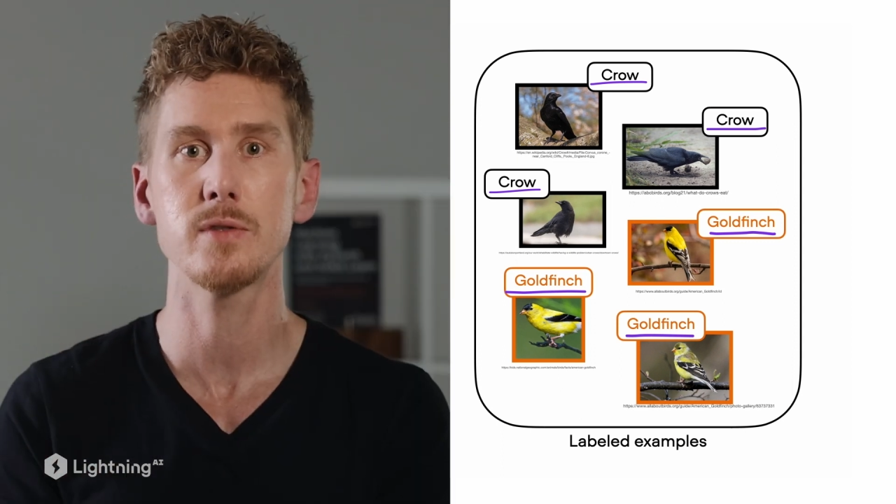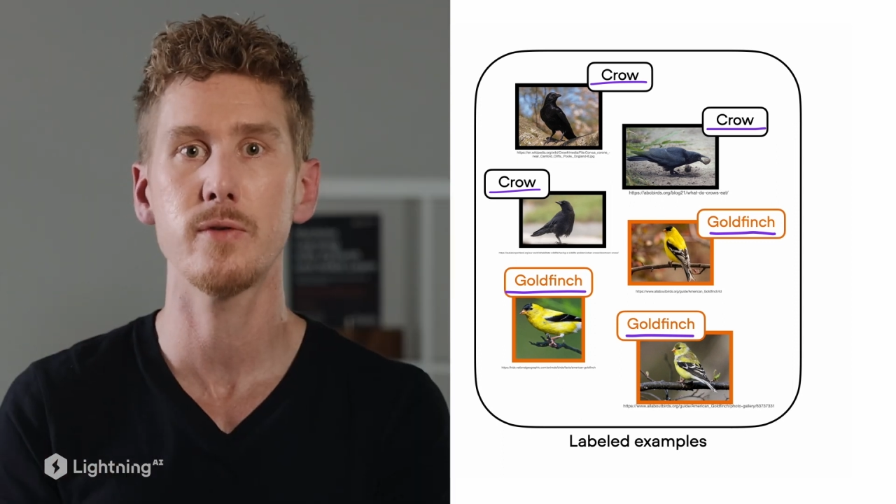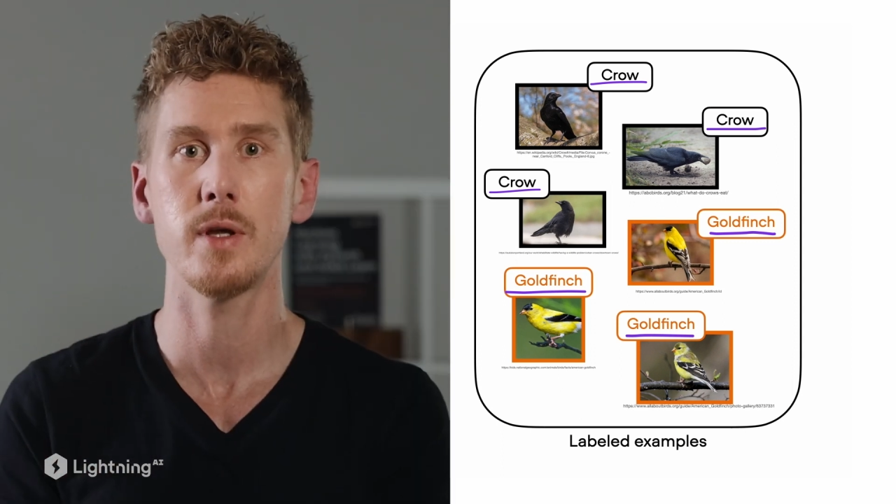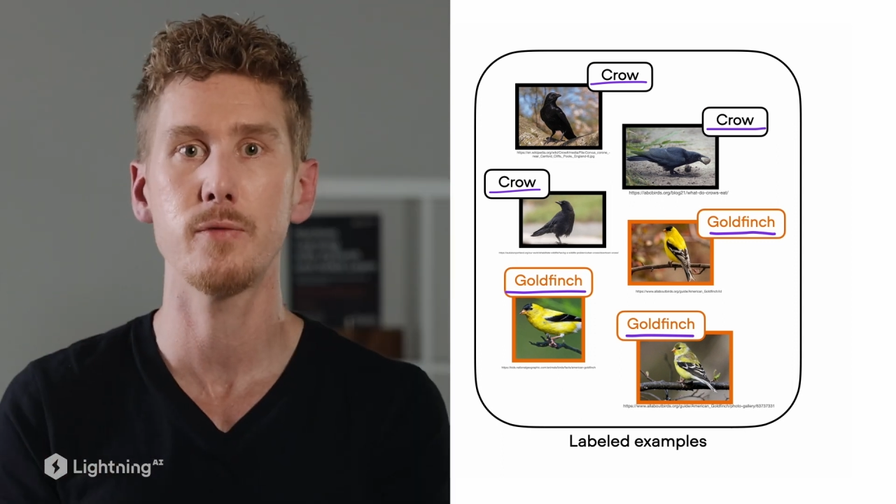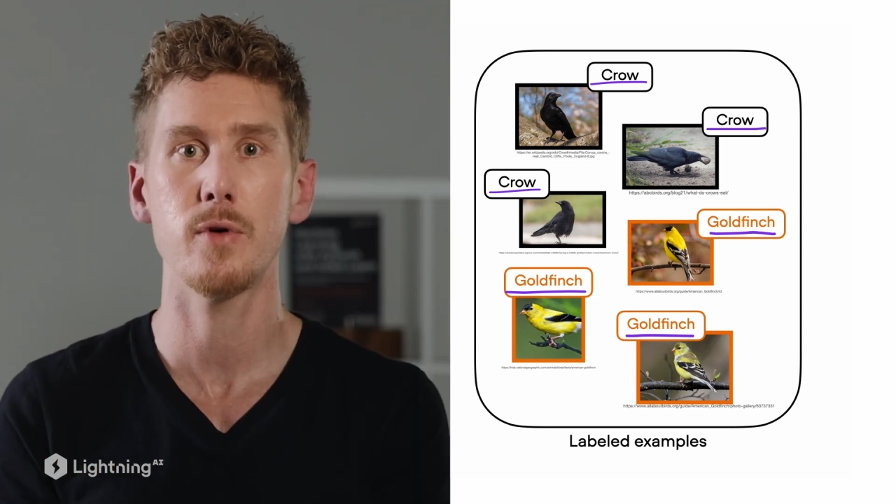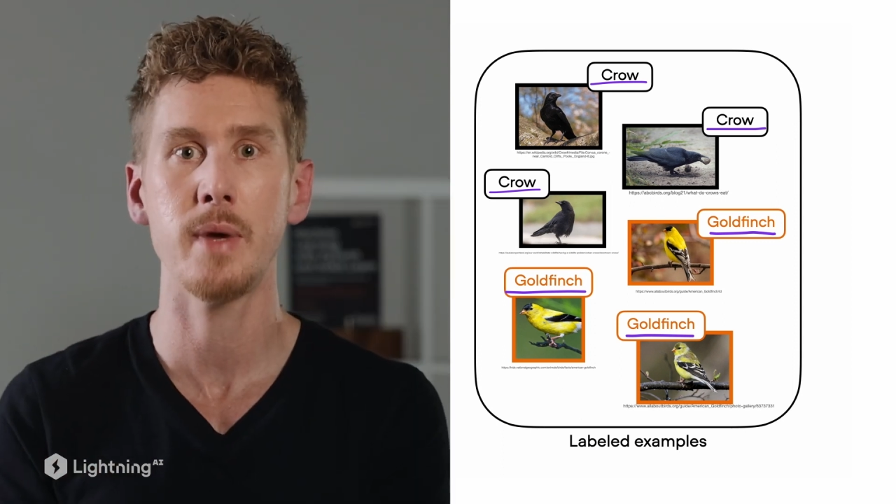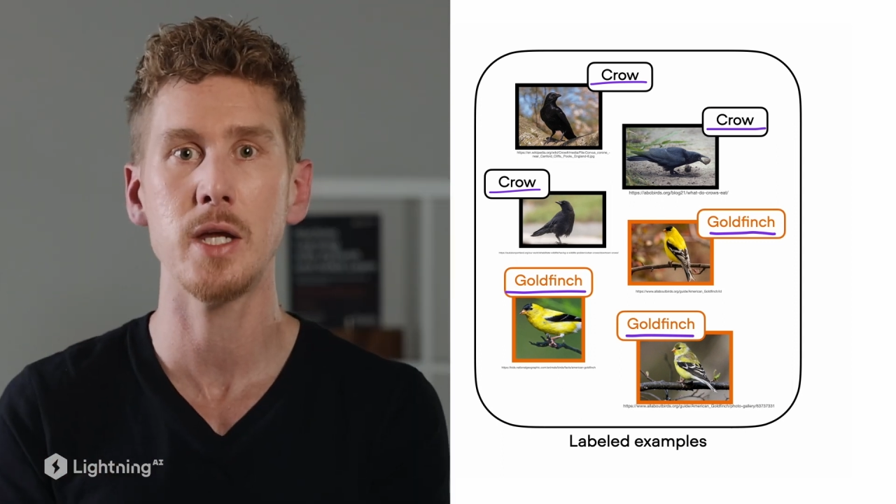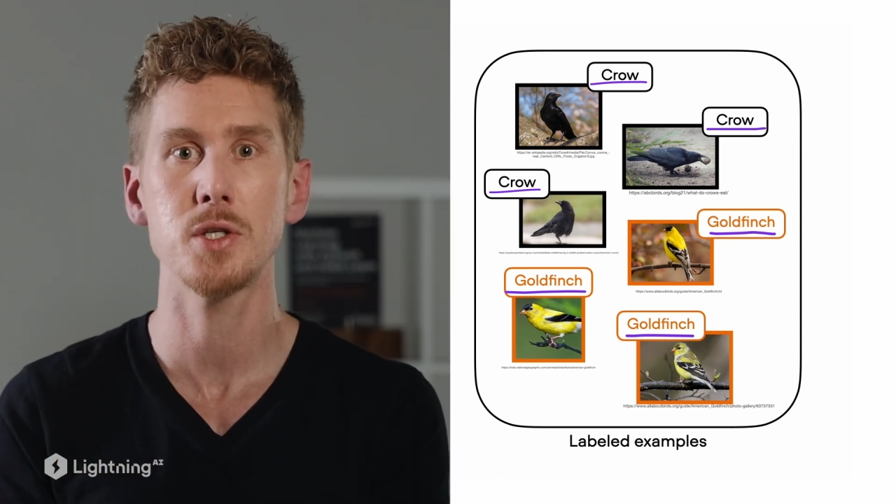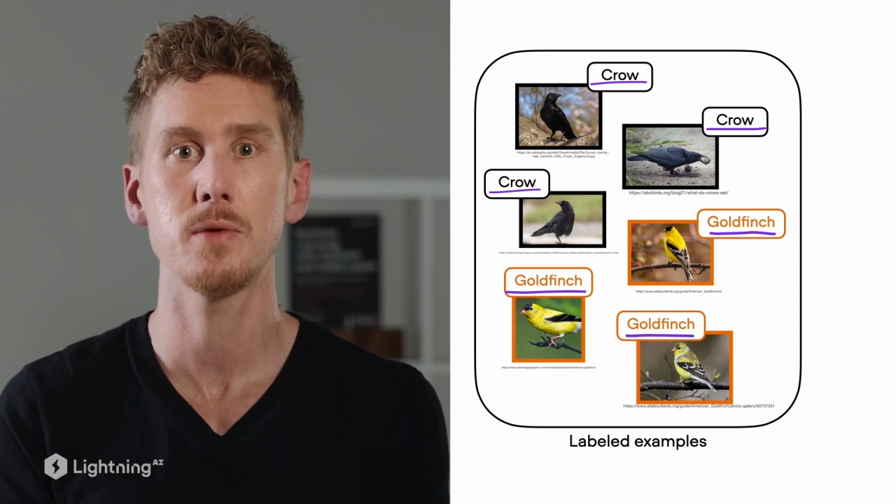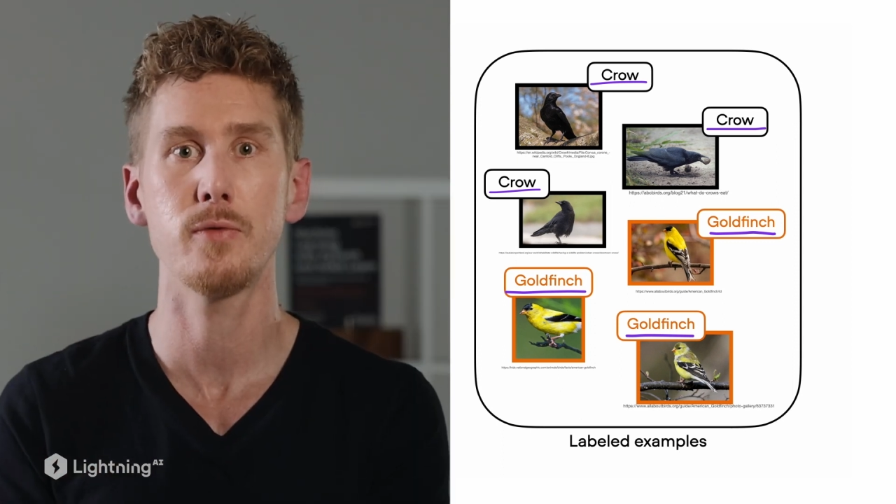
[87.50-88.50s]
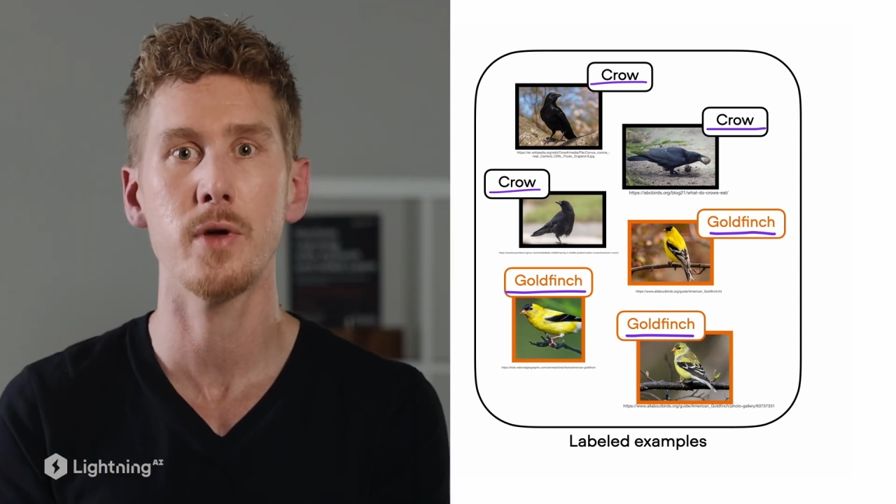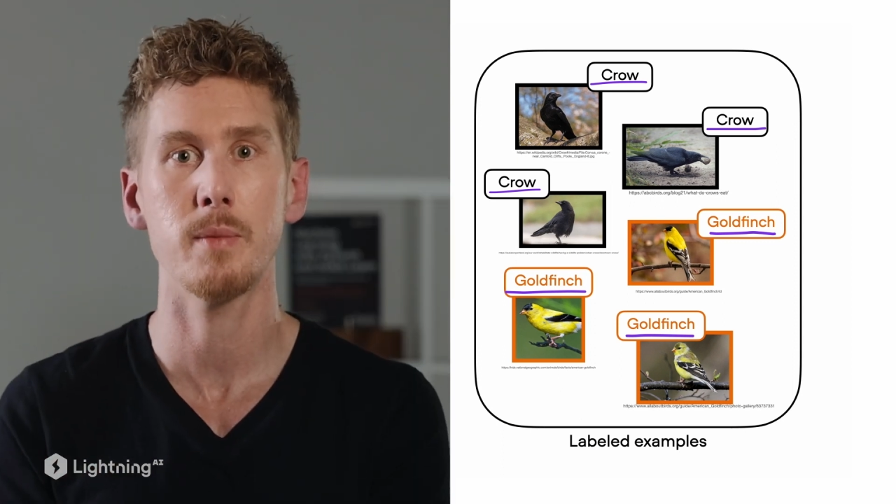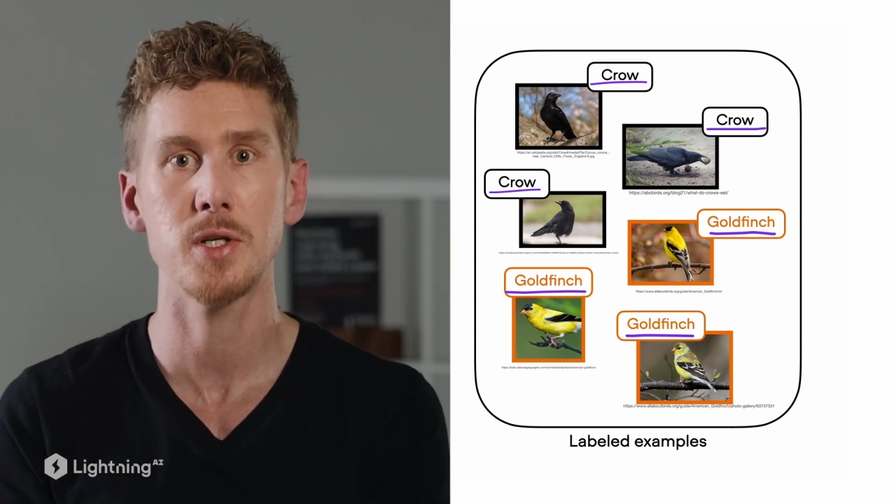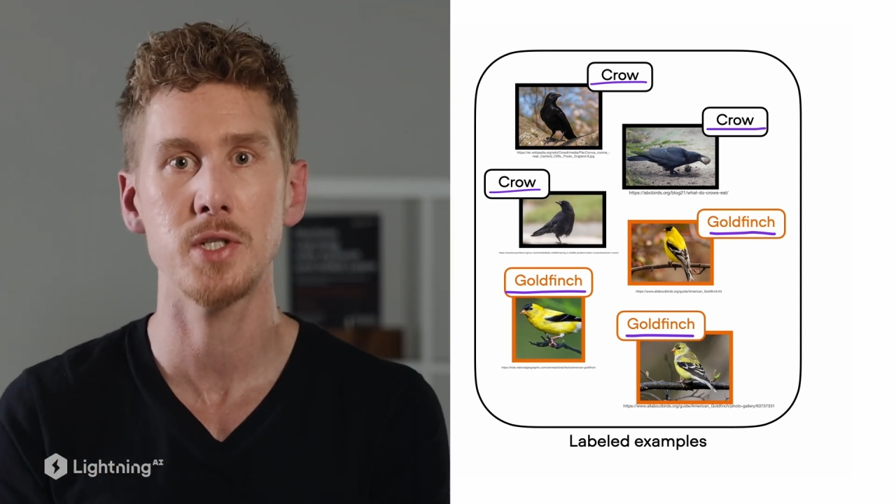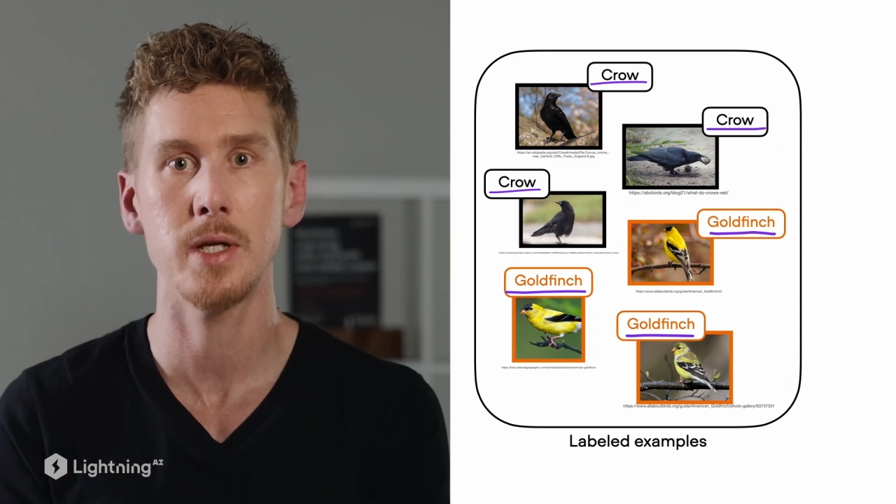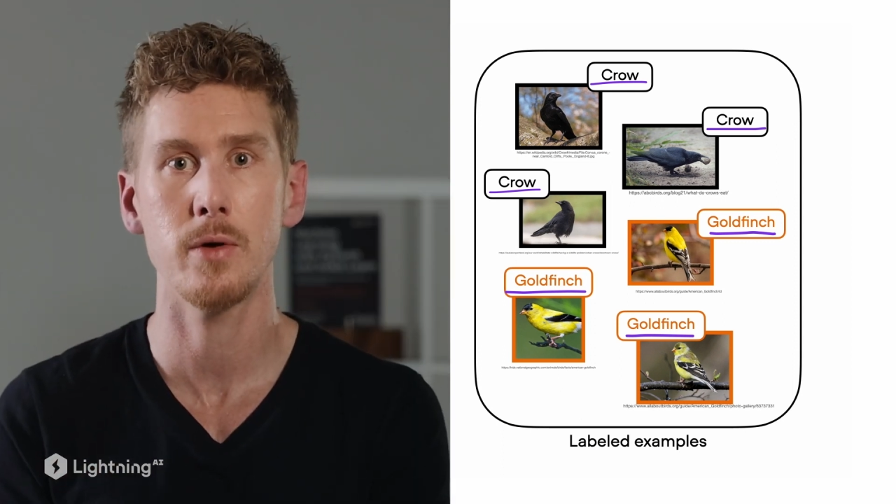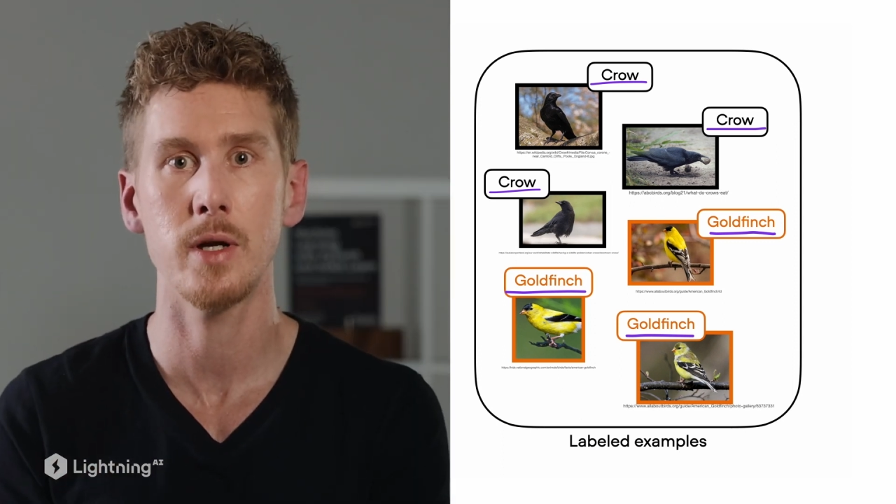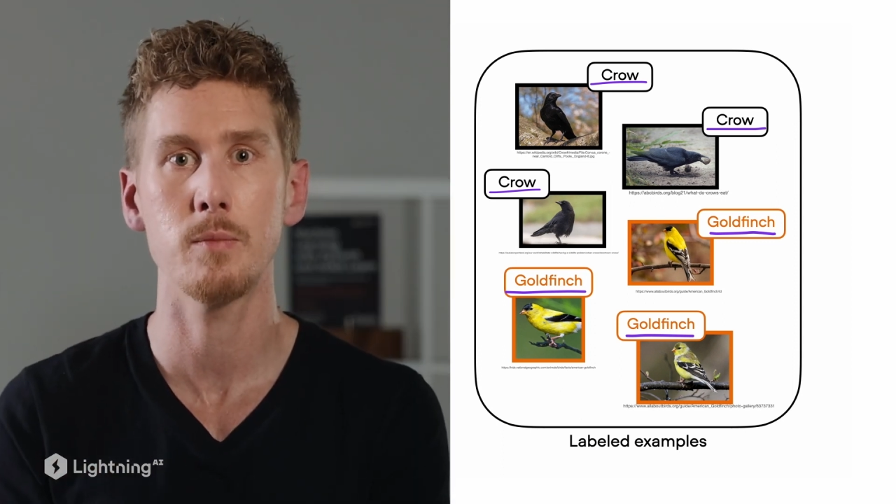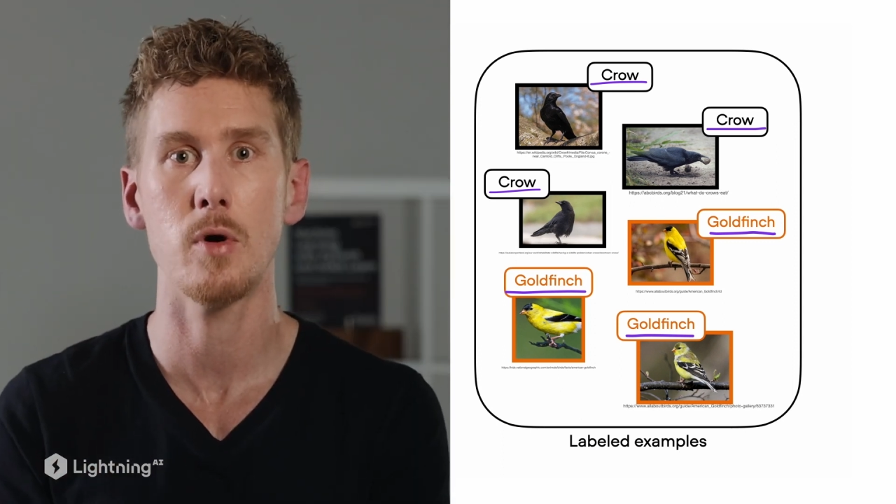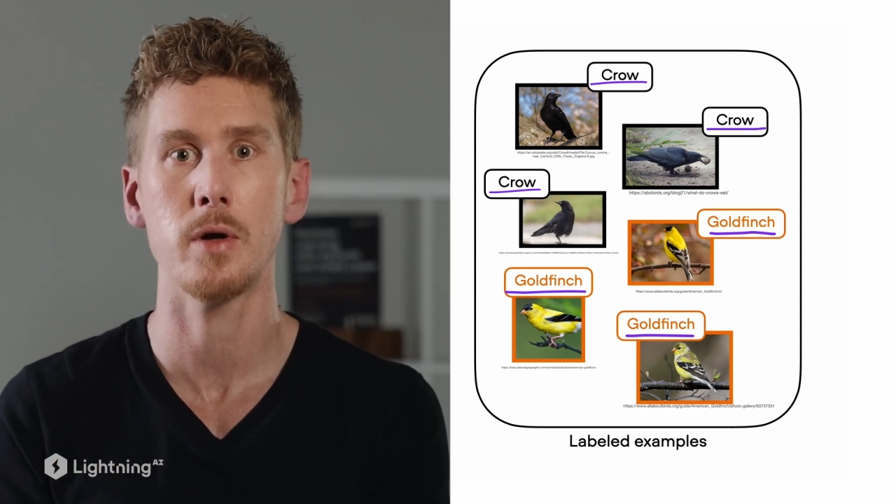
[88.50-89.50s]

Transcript: useful information for the machine learning